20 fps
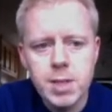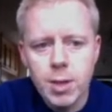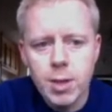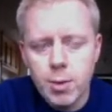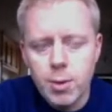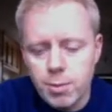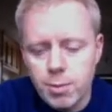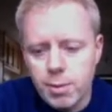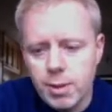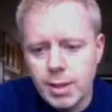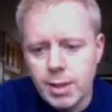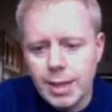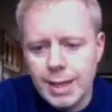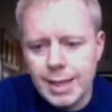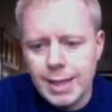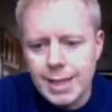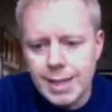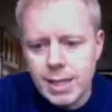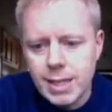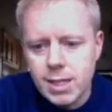So
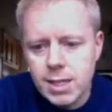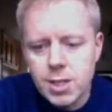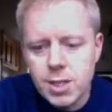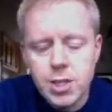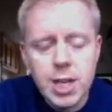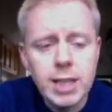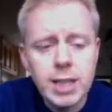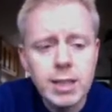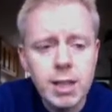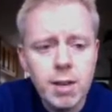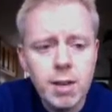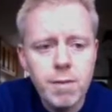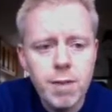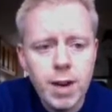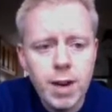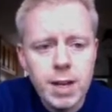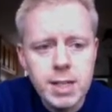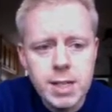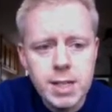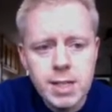the suggested
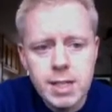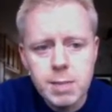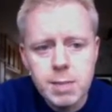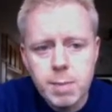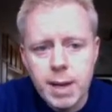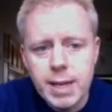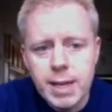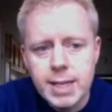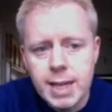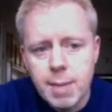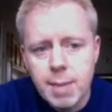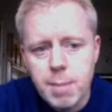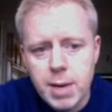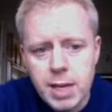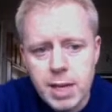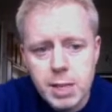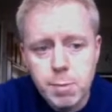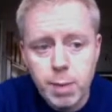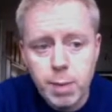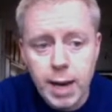advice is to spend 10
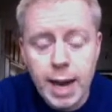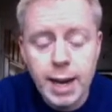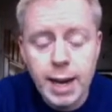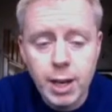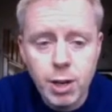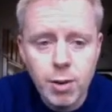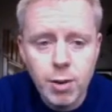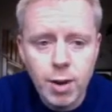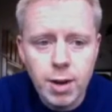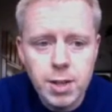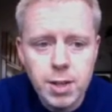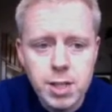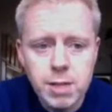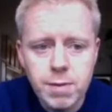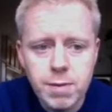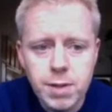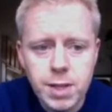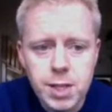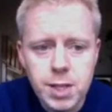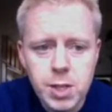minutes planning your
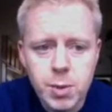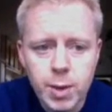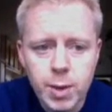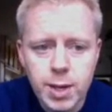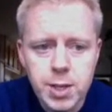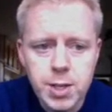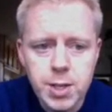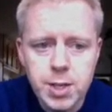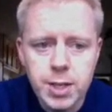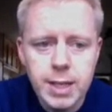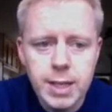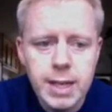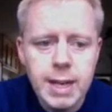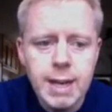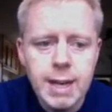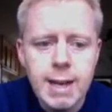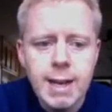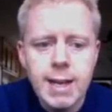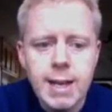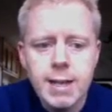answer for this question.
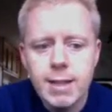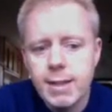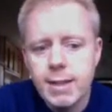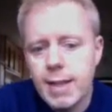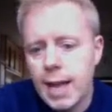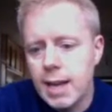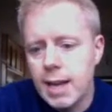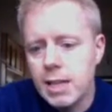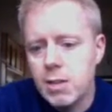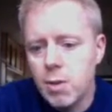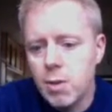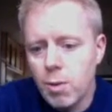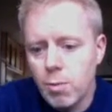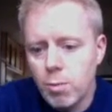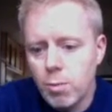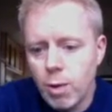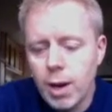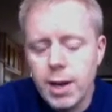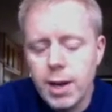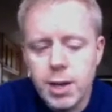Then
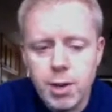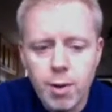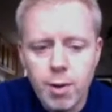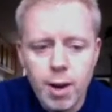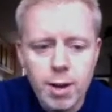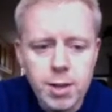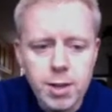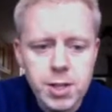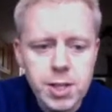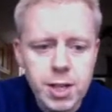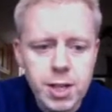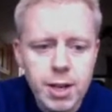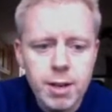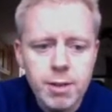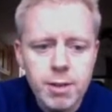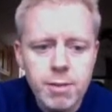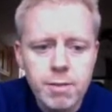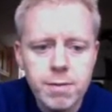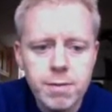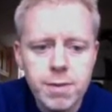write your
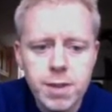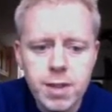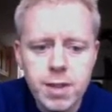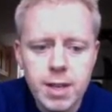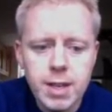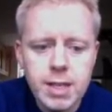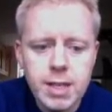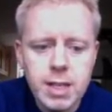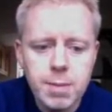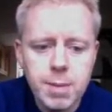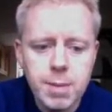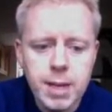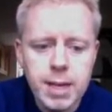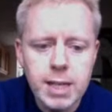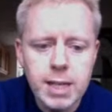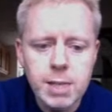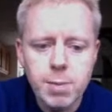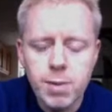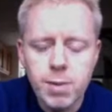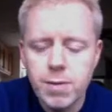answer for 30
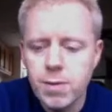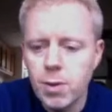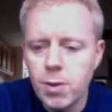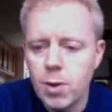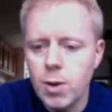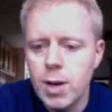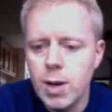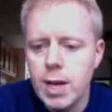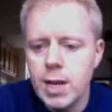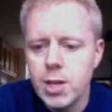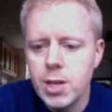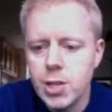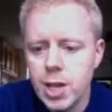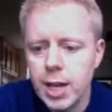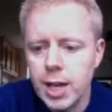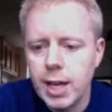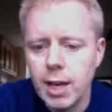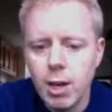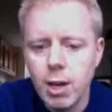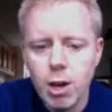minutes before
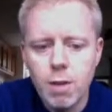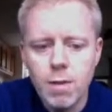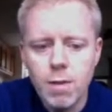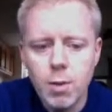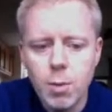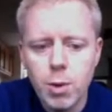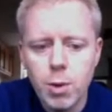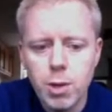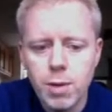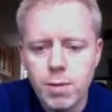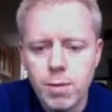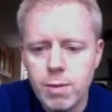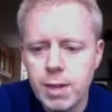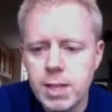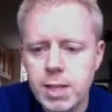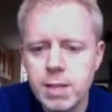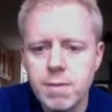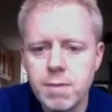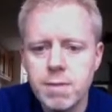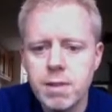checking over what you've
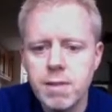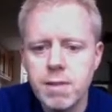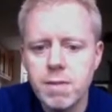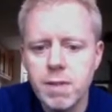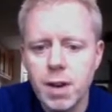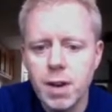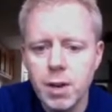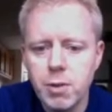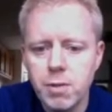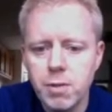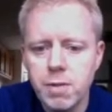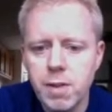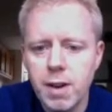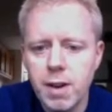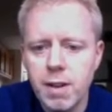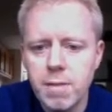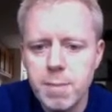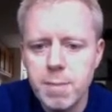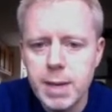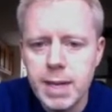written for the final
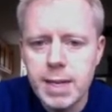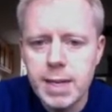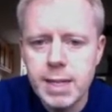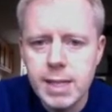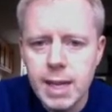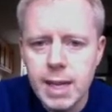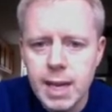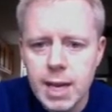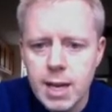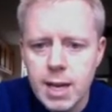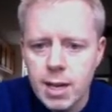5 minutes.